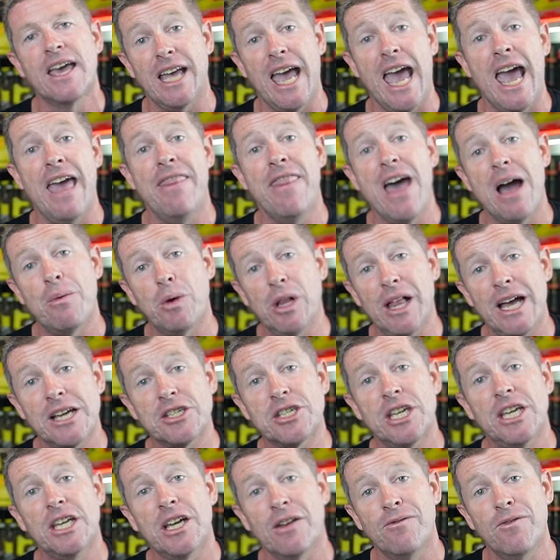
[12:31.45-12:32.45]
and that will
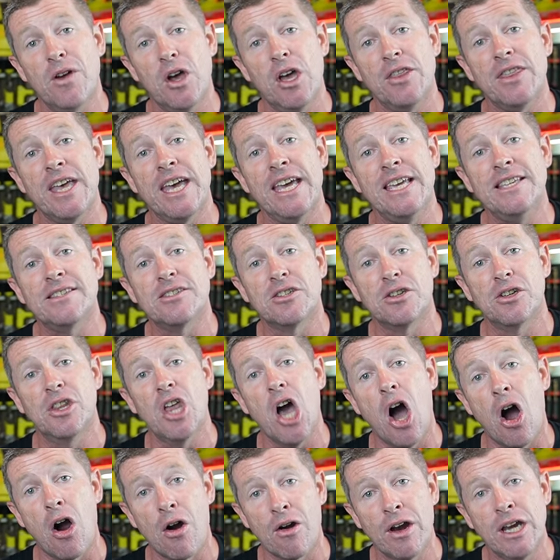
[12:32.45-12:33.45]
actually convert these to the
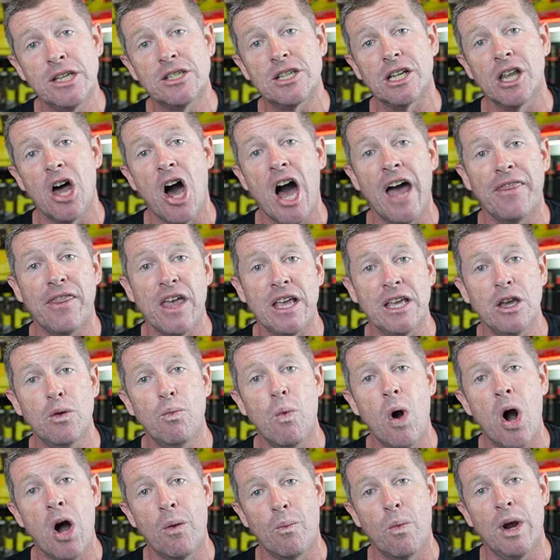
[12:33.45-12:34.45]
orange light that you
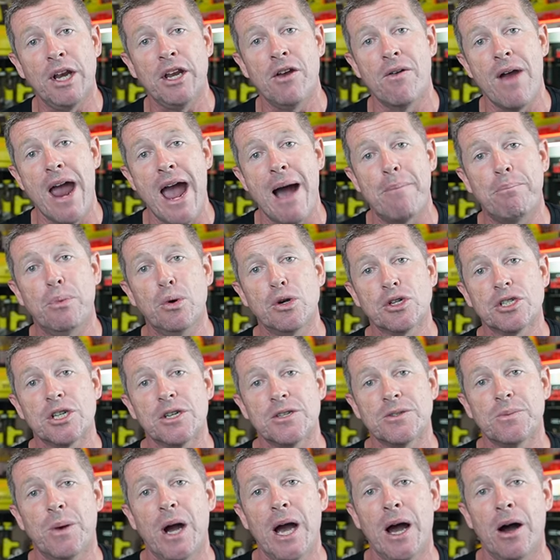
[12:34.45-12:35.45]
want when you're out bush
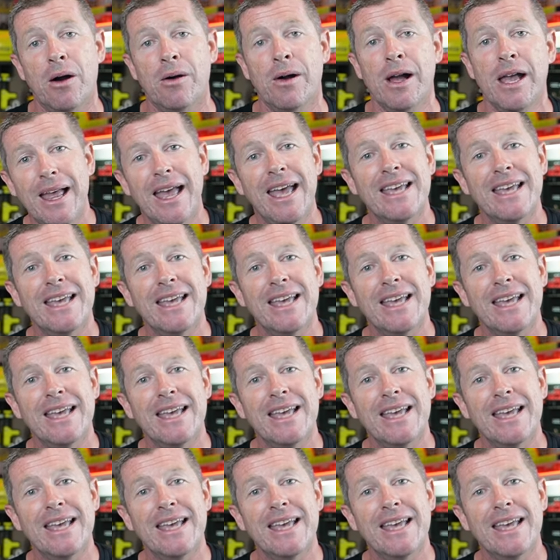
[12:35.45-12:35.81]
as well.